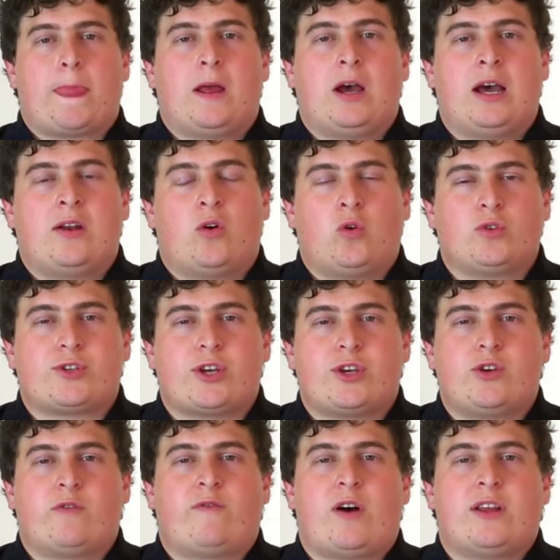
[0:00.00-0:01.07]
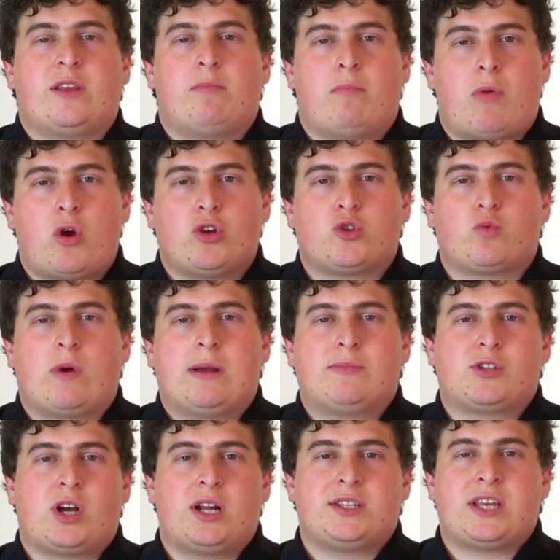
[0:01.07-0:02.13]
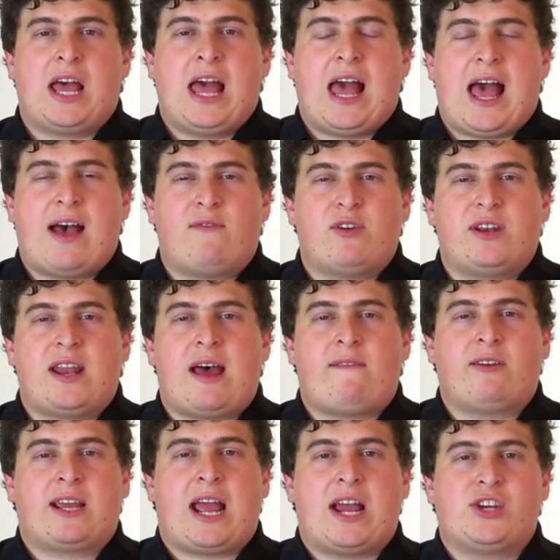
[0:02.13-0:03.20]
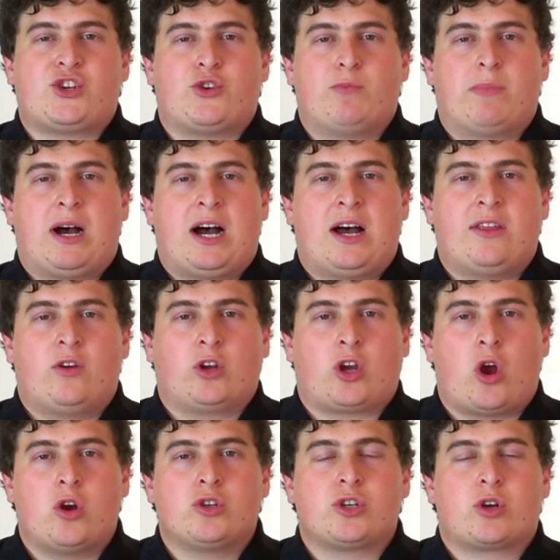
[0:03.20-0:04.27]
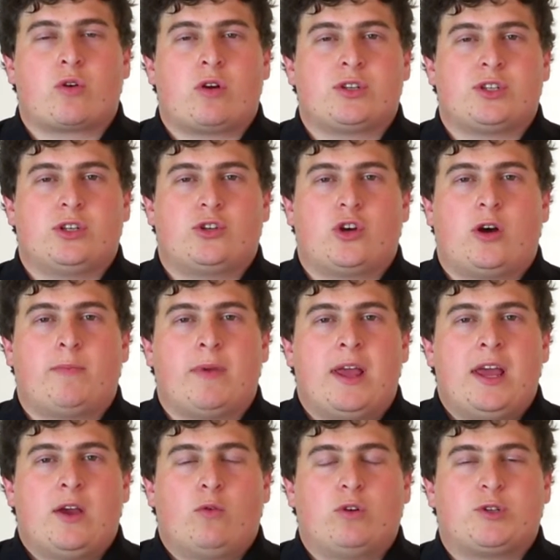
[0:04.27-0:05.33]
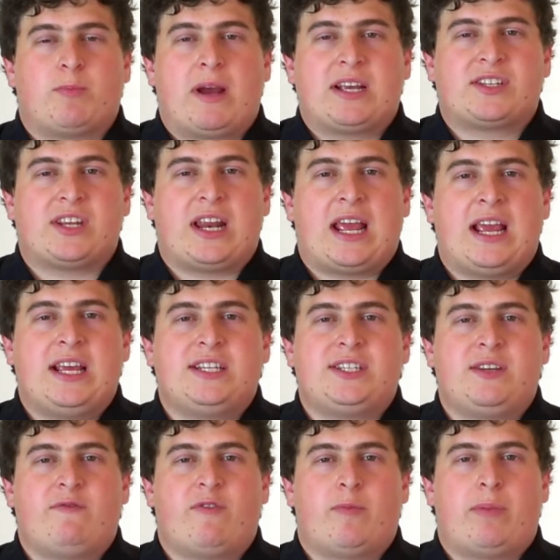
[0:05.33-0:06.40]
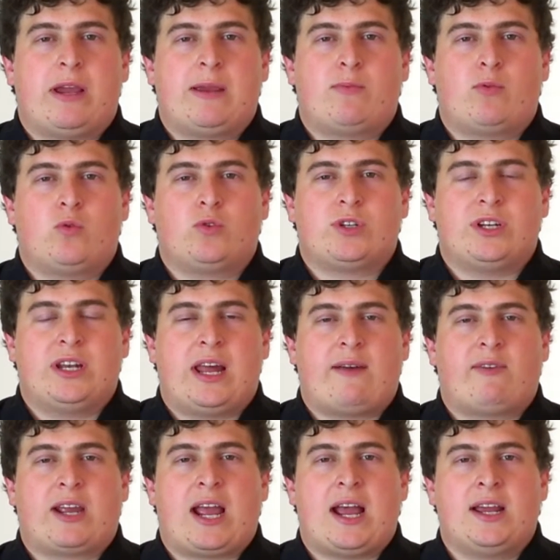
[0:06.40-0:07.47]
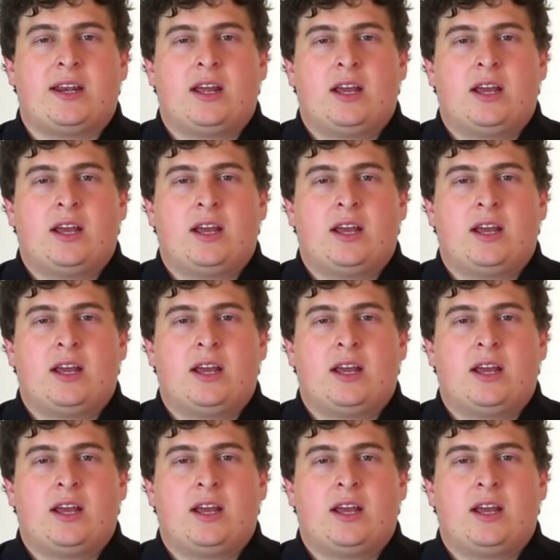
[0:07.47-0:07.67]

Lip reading: And also you'll find that most websites have a navigation bar that goes across the top, which makes it easy for people to navigate